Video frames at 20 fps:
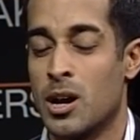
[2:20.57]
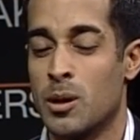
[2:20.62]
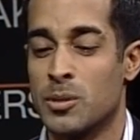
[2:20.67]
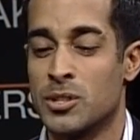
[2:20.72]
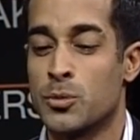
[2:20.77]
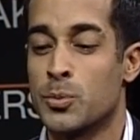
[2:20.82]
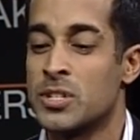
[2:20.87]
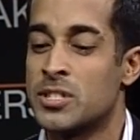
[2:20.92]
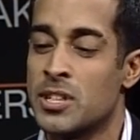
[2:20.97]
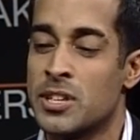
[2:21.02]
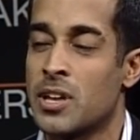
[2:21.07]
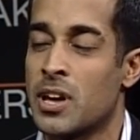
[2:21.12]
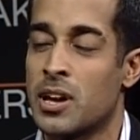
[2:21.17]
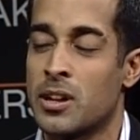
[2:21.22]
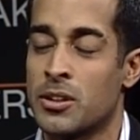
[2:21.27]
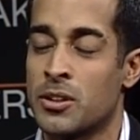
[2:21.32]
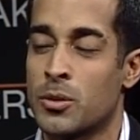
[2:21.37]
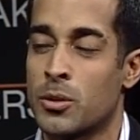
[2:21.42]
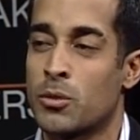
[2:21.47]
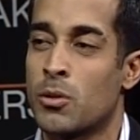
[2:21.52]
And so we see
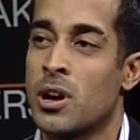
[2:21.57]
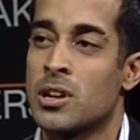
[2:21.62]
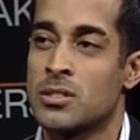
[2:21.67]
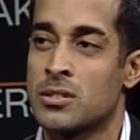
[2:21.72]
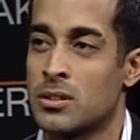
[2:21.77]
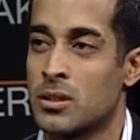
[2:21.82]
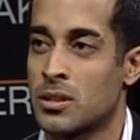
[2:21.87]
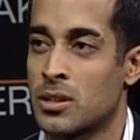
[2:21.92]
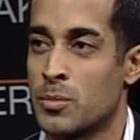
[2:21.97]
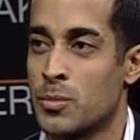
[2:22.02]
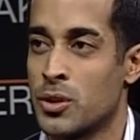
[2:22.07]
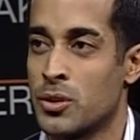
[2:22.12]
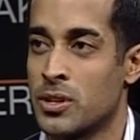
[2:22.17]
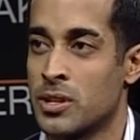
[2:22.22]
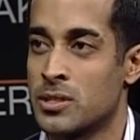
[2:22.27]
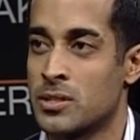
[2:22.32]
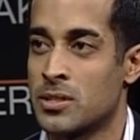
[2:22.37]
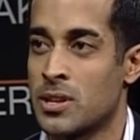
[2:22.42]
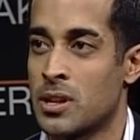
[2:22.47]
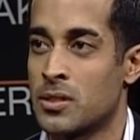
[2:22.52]
that, across our
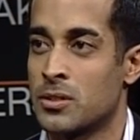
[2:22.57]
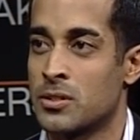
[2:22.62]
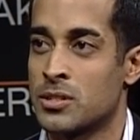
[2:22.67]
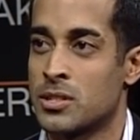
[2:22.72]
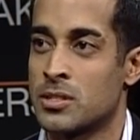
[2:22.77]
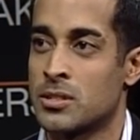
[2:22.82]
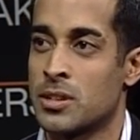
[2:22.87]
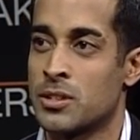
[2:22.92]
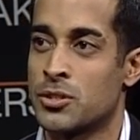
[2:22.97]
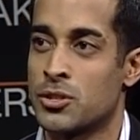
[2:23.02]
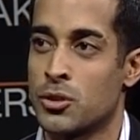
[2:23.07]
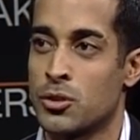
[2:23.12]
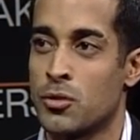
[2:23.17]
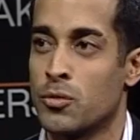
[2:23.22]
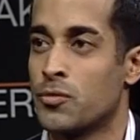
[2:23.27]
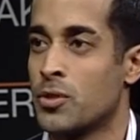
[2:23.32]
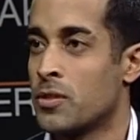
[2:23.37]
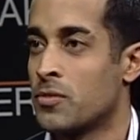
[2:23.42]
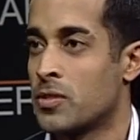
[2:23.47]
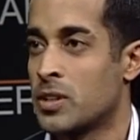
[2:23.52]
communities, that there's this
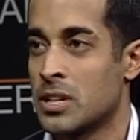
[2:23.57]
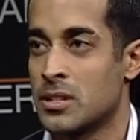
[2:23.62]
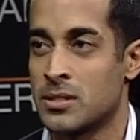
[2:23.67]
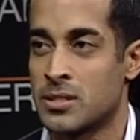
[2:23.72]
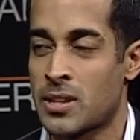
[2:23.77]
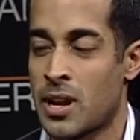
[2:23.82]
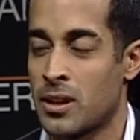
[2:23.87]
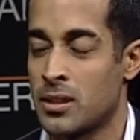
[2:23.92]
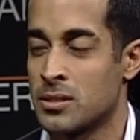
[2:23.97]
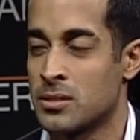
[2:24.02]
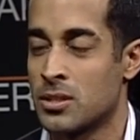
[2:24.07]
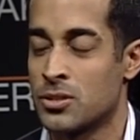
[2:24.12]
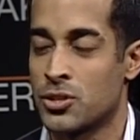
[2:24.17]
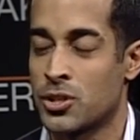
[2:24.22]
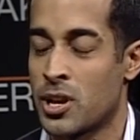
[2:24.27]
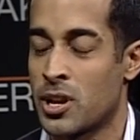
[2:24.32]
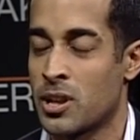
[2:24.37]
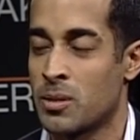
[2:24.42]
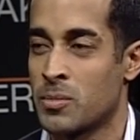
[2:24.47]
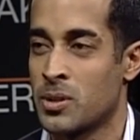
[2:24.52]
issue of again, silence and
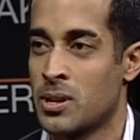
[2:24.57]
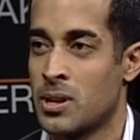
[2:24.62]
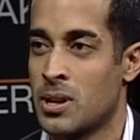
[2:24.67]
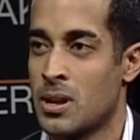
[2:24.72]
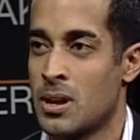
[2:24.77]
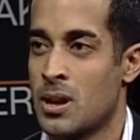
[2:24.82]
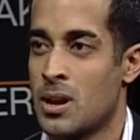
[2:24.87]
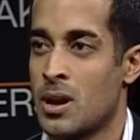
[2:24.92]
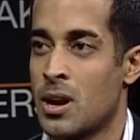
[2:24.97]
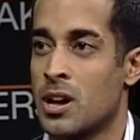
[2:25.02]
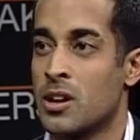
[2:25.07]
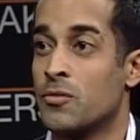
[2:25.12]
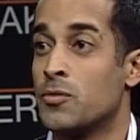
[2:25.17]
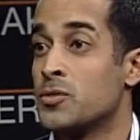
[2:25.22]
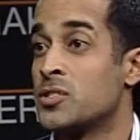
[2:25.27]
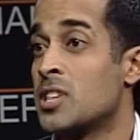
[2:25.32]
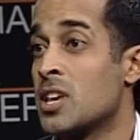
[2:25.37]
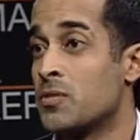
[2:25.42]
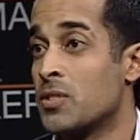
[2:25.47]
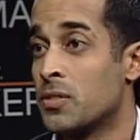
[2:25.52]
shame, of
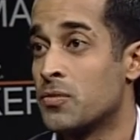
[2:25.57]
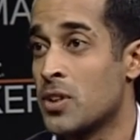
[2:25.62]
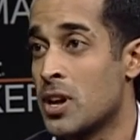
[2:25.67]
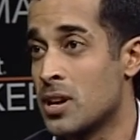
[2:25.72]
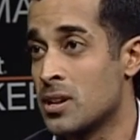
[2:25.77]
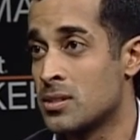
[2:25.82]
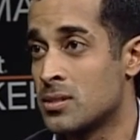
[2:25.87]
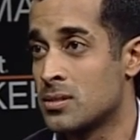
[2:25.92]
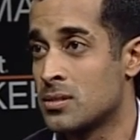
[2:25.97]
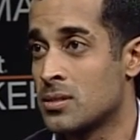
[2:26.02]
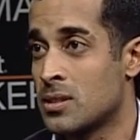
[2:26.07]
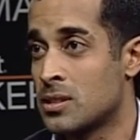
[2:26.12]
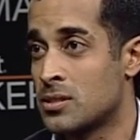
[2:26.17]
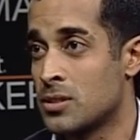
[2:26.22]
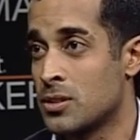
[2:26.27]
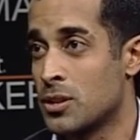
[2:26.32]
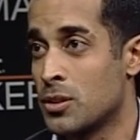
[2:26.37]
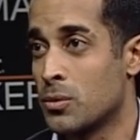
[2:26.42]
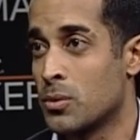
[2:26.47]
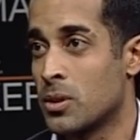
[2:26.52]
saving face.
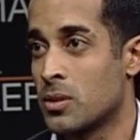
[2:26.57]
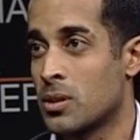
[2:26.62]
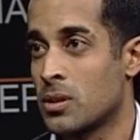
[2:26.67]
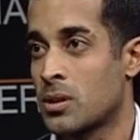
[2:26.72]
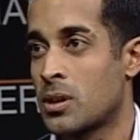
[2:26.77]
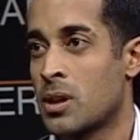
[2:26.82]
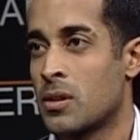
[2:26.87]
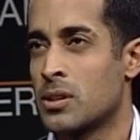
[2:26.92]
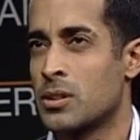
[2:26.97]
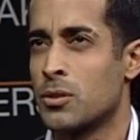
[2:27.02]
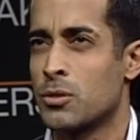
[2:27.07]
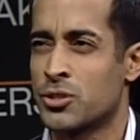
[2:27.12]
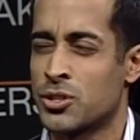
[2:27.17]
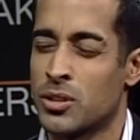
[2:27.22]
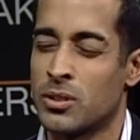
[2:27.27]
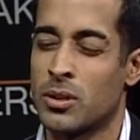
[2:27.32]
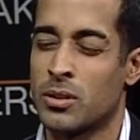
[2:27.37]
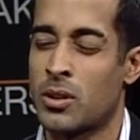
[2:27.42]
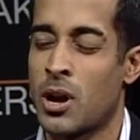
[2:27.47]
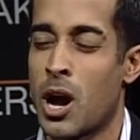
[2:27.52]
That's a, kind of
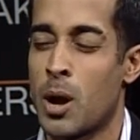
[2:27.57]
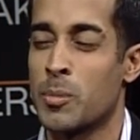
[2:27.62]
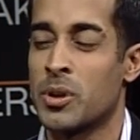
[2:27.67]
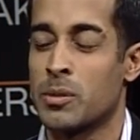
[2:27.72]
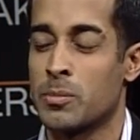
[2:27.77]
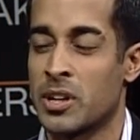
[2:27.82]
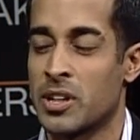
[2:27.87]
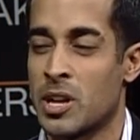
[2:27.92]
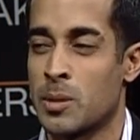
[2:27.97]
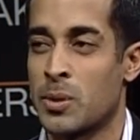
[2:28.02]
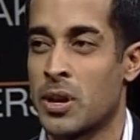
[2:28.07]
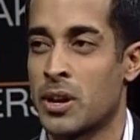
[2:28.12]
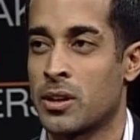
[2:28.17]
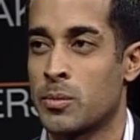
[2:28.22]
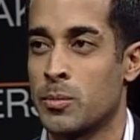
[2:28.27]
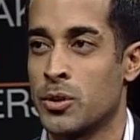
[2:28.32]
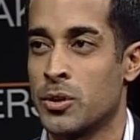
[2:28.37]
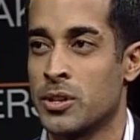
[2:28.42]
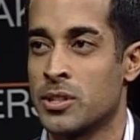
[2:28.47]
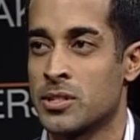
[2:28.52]
notion common among A&PI
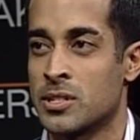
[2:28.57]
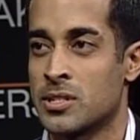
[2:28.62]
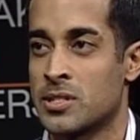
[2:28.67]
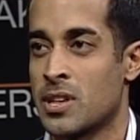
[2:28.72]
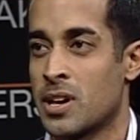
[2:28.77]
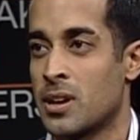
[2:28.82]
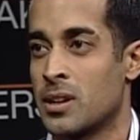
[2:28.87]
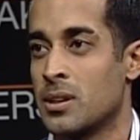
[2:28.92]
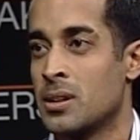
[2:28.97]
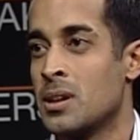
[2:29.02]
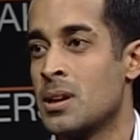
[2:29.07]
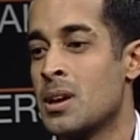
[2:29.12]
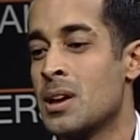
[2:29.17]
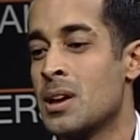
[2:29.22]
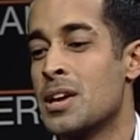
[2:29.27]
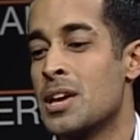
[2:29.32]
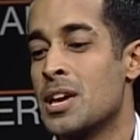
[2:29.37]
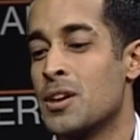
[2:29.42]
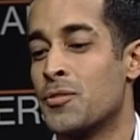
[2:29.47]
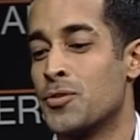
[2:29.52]
communities, is that
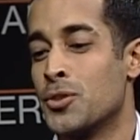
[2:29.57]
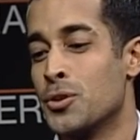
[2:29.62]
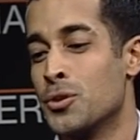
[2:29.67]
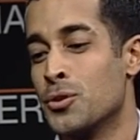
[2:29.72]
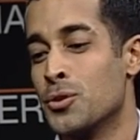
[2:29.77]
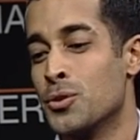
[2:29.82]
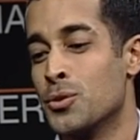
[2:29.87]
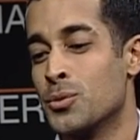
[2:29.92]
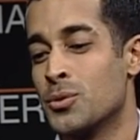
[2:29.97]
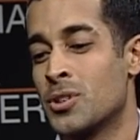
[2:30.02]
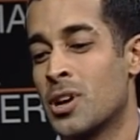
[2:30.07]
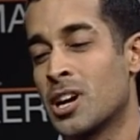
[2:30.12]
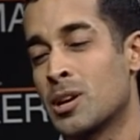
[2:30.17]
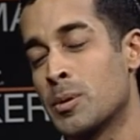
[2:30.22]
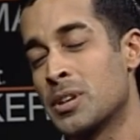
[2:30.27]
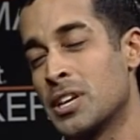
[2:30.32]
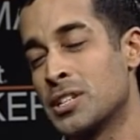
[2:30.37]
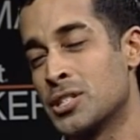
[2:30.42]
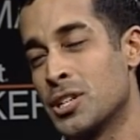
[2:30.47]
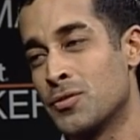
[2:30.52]
if you talk
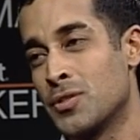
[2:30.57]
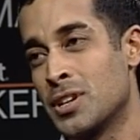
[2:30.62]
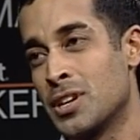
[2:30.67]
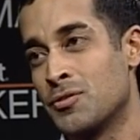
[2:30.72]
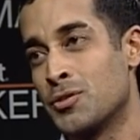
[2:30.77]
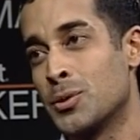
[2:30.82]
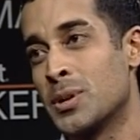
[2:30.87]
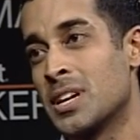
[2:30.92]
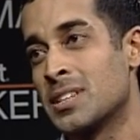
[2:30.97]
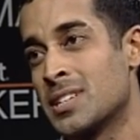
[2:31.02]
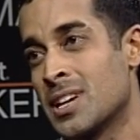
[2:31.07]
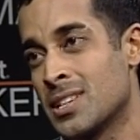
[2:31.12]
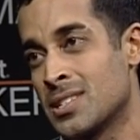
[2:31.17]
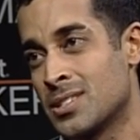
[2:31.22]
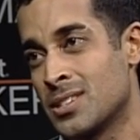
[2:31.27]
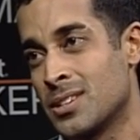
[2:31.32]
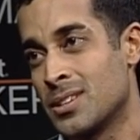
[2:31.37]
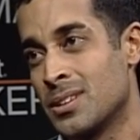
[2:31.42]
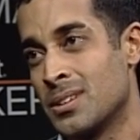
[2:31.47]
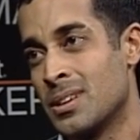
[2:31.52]
about HIV, if you get
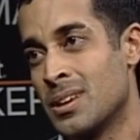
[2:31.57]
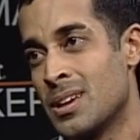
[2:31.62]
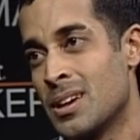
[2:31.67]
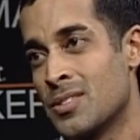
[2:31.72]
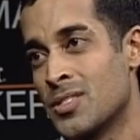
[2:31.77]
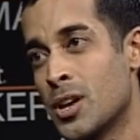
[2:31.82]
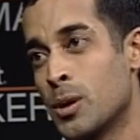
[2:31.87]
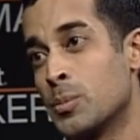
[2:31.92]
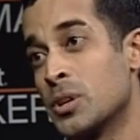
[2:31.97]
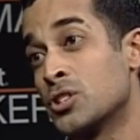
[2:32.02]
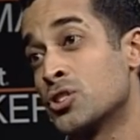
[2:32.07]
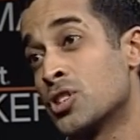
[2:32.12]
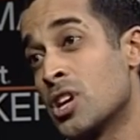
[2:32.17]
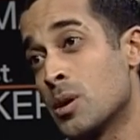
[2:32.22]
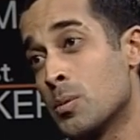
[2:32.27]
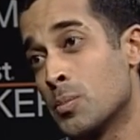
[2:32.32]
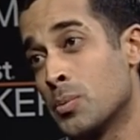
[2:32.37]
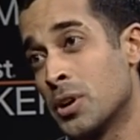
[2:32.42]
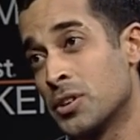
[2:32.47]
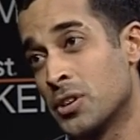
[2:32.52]
tested, that'll bring
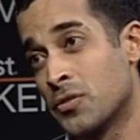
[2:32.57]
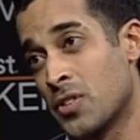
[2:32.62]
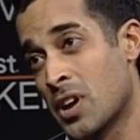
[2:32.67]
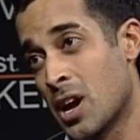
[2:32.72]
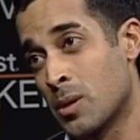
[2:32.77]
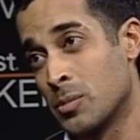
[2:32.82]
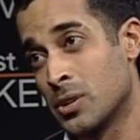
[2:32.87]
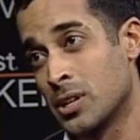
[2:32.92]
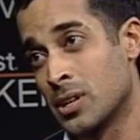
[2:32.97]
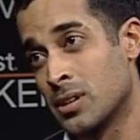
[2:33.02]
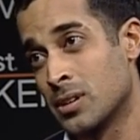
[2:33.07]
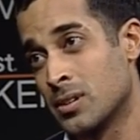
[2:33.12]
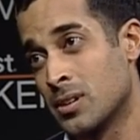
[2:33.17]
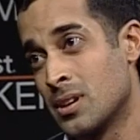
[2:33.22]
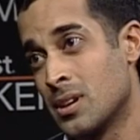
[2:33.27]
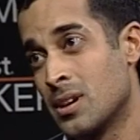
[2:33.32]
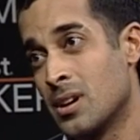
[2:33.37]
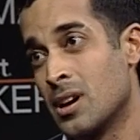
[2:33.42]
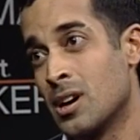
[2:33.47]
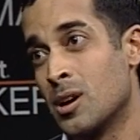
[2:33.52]
shame upon your family,
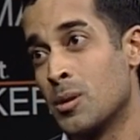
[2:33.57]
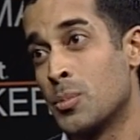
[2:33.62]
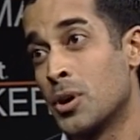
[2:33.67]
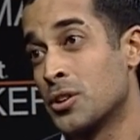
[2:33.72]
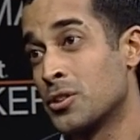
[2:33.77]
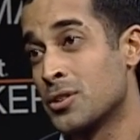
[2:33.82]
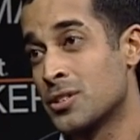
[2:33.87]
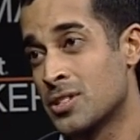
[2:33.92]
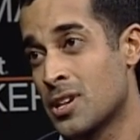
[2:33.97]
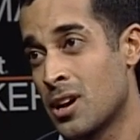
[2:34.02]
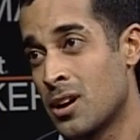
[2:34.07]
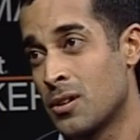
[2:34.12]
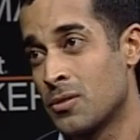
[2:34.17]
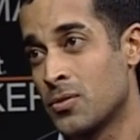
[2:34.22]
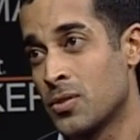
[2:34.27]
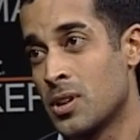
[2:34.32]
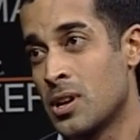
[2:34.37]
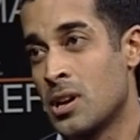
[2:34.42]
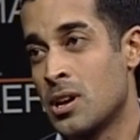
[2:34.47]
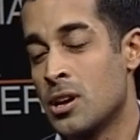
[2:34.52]
upon
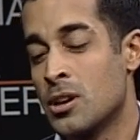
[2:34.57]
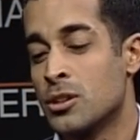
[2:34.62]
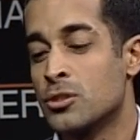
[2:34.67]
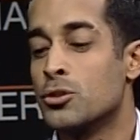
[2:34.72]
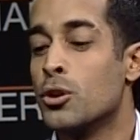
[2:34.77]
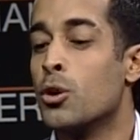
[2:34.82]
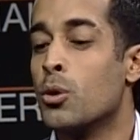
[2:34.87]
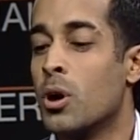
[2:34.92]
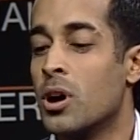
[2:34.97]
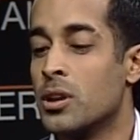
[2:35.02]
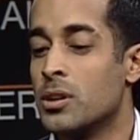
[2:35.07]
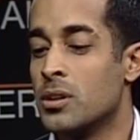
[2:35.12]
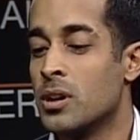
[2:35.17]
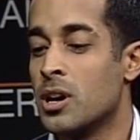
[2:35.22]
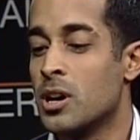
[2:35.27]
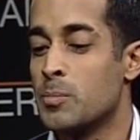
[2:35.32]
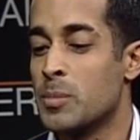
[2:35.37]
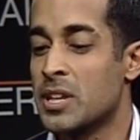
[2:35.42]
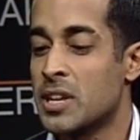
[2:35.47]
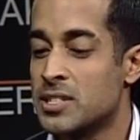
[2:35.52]
yourself. So on
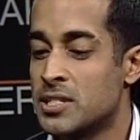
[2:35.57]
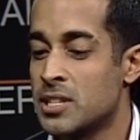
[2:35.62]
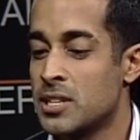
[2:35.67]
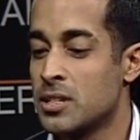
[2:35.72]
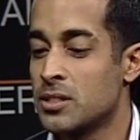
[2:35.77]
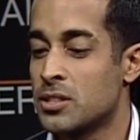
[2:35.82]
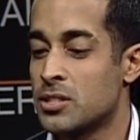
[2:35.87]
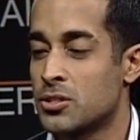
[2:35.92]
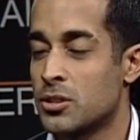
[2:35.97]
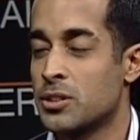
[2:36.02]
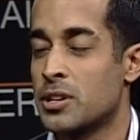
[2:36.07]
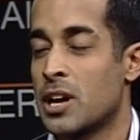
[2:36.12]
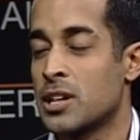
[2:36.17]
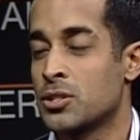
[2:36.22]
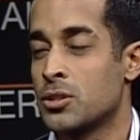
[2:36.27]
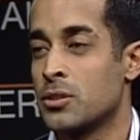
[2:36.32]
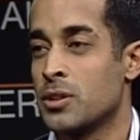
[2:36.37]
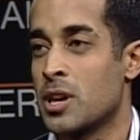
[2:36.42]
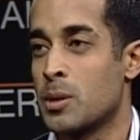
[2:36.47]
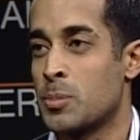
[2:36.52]
May 19th, it's our
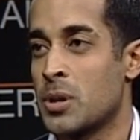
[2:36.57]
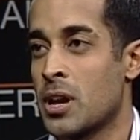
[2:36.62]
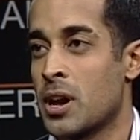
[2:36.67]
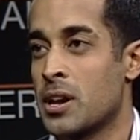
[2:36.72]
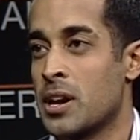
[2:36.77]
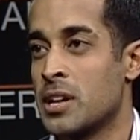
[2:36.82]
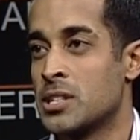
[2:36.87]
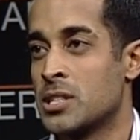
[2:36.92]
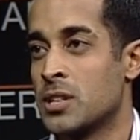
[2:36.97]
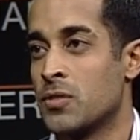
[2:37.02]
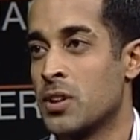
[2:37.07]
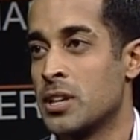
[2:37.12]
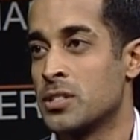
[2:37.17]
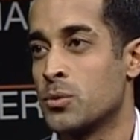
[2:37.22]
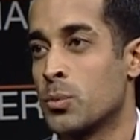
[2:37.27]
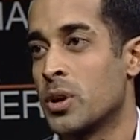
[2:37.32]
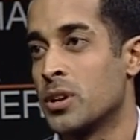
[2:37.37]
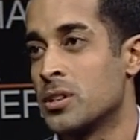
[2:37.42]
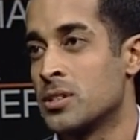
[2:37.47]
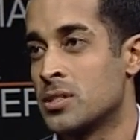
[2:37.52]
National A&PI
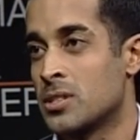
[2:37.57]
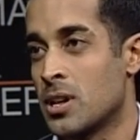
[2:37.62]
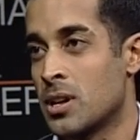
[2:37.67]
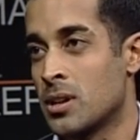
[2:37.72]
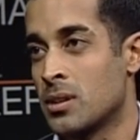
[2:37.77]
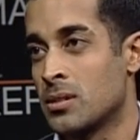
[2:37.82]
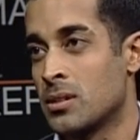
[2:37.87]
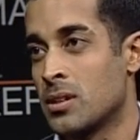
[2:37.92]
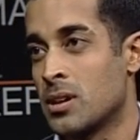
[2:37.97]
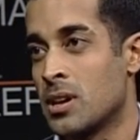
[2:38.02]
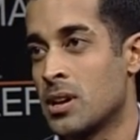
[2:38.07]
HIV/AIDS Awareness Day.